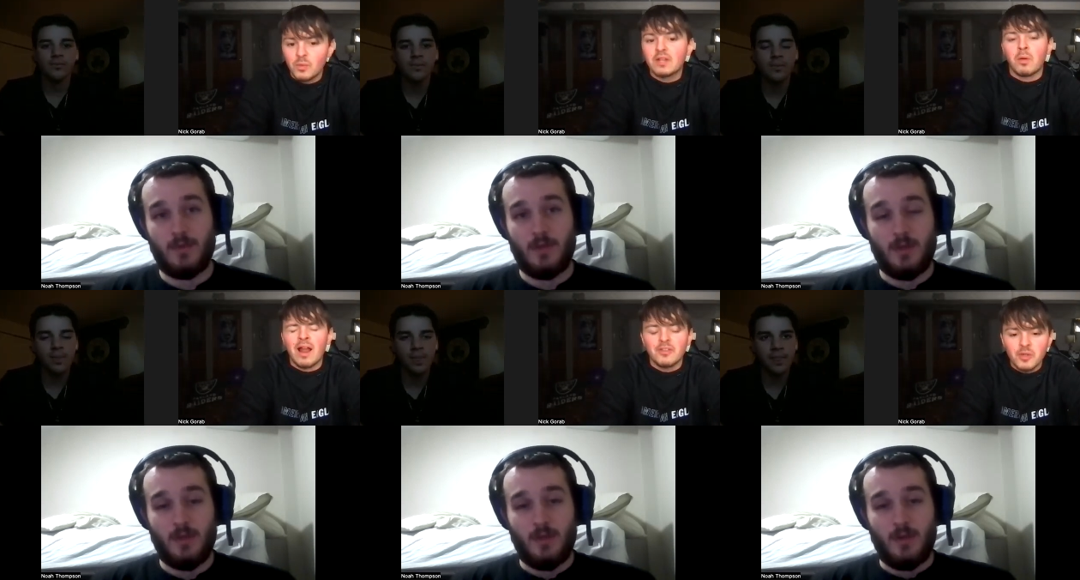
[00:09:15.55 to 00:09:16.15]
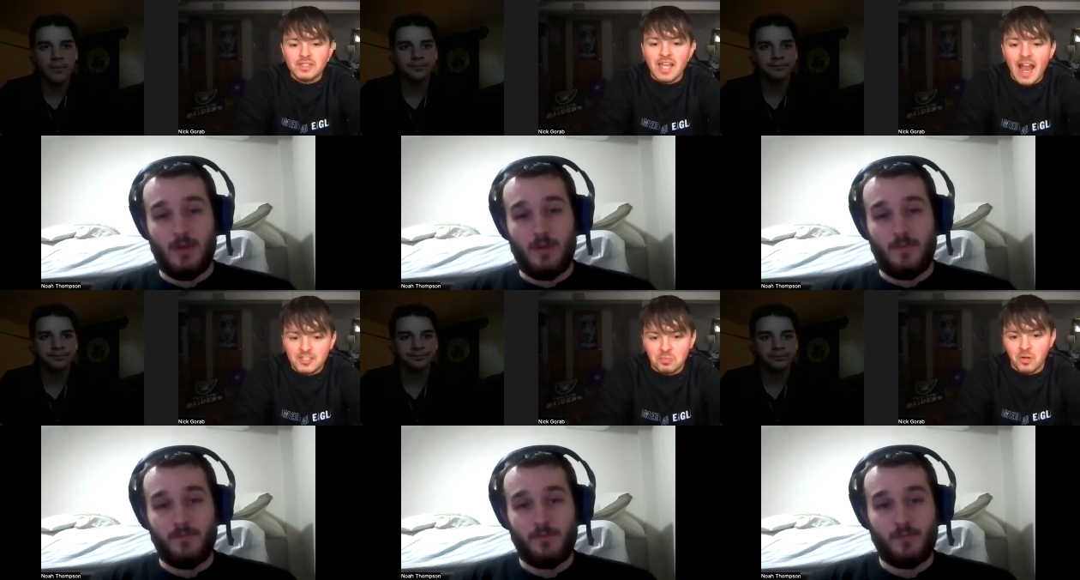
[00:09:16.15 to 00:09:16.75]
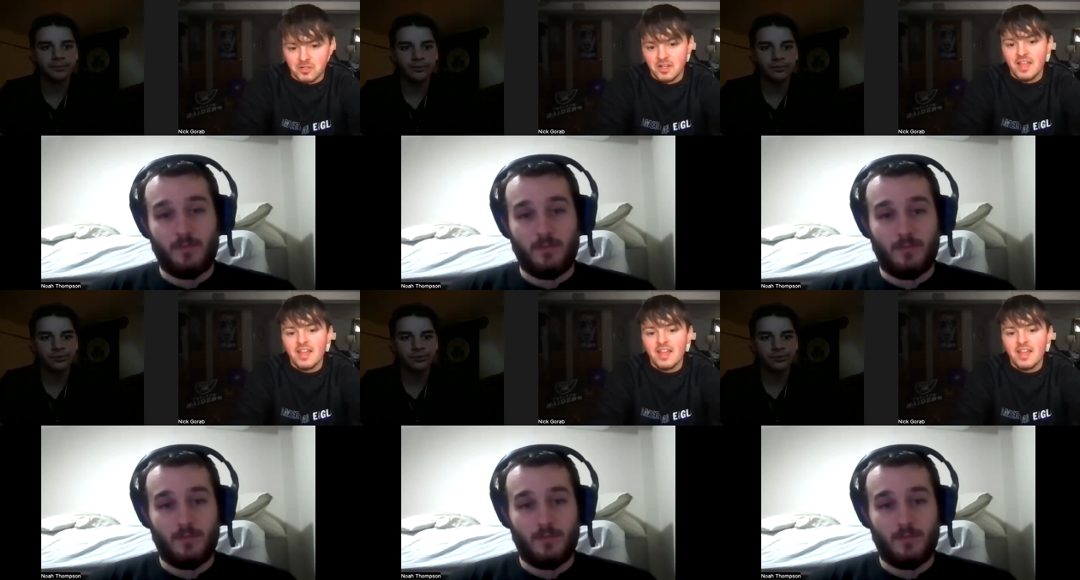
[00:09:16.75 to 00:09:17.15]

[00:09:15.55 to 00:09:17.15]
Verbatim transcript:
Speaker 1: we crown you as an expert.